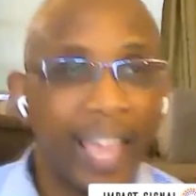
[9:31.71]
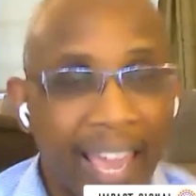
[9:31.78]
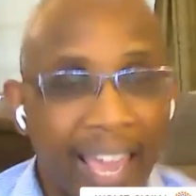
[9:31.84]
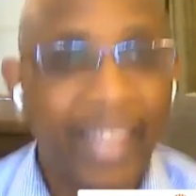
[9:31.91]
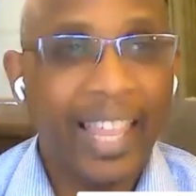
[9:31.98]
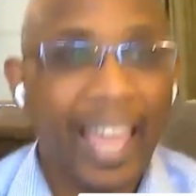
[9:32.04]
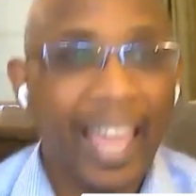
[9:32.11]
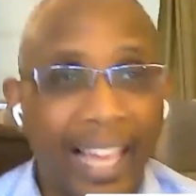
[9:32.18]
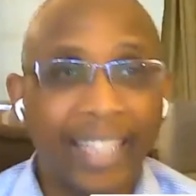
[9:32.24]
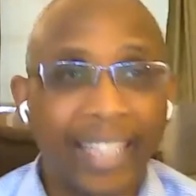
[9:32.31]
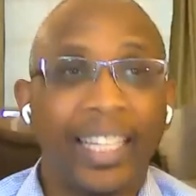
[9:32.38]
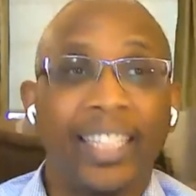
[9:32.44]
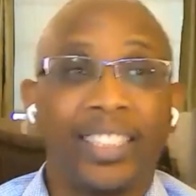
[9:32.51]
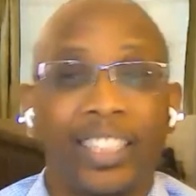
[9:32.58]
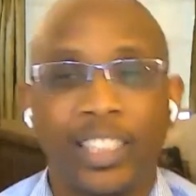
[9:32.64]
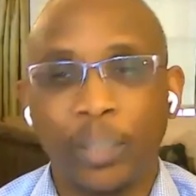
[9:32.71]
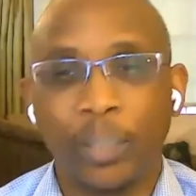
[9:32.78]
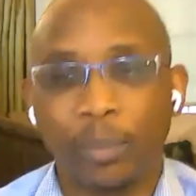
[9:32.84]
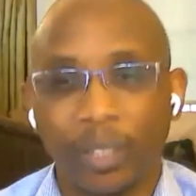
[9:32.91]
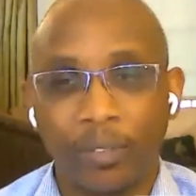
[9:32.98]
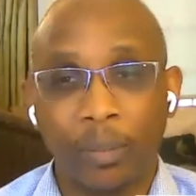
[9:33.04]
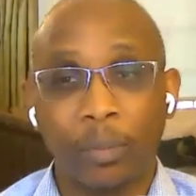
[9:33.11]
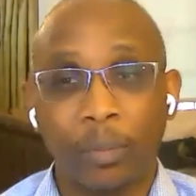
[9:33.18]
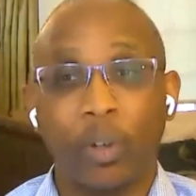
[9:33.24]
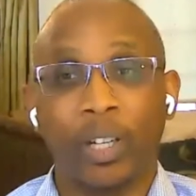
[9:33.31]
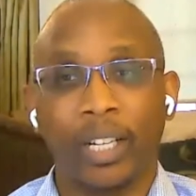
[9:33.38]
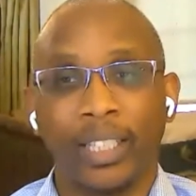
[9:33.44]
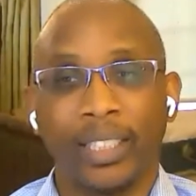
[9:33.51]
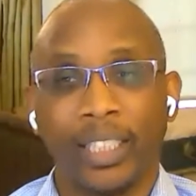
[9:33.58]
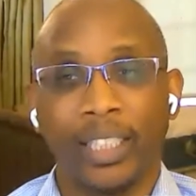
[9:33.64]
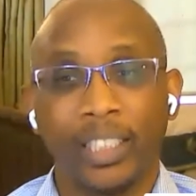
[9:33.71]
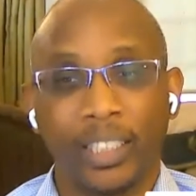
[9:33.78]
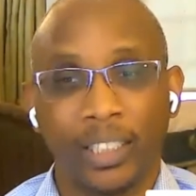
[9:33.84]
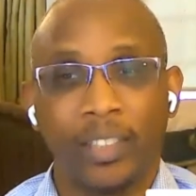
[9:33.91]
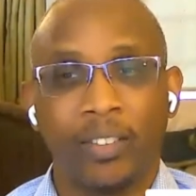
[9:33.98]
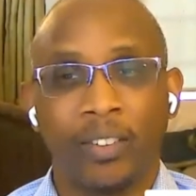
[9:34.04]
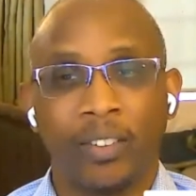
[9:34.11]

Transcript: And that takes discipline from the organization